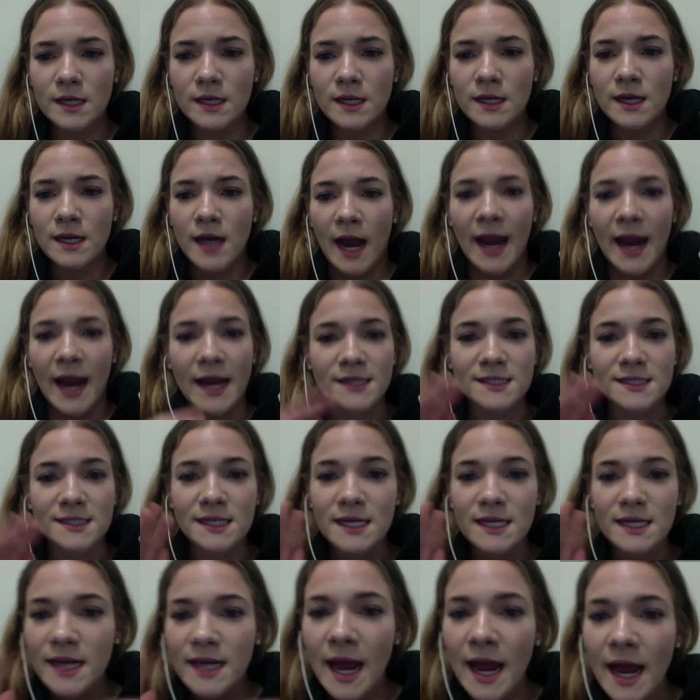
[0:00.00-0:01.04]
I had to
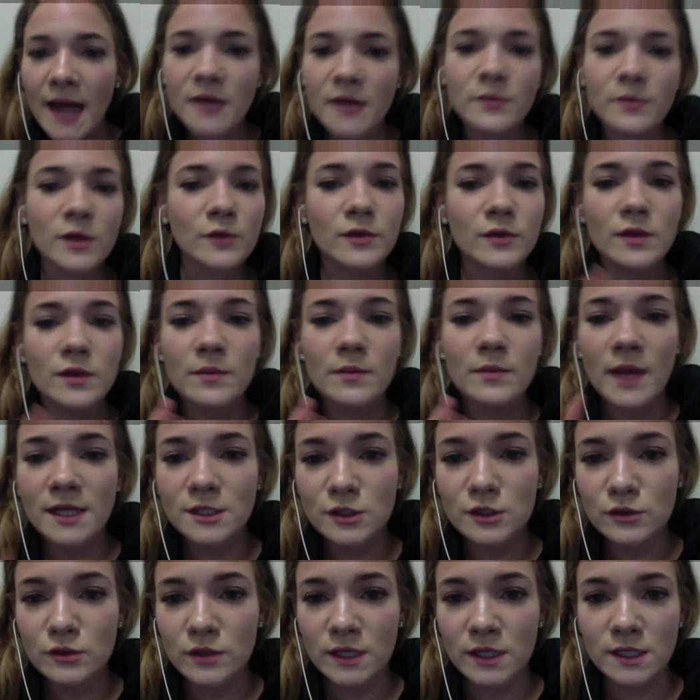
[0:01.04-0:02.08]
take anatomy with the med
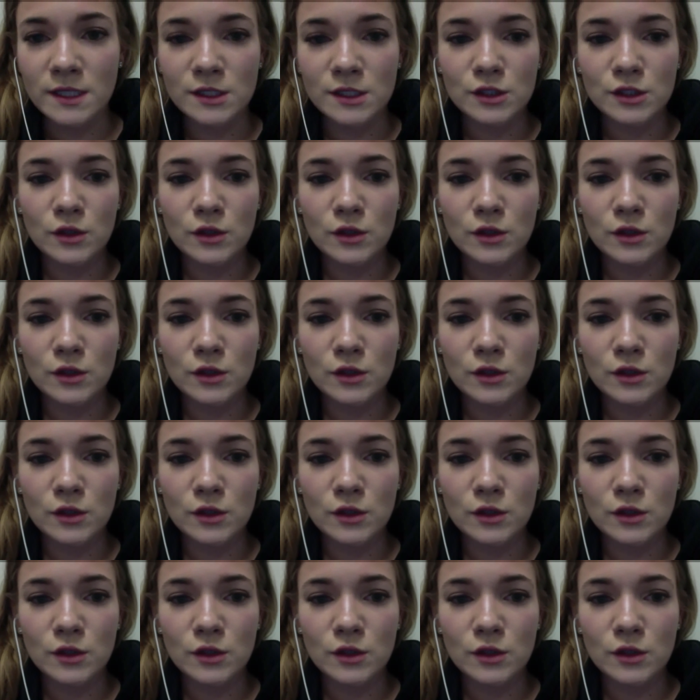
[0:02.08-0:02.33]
students.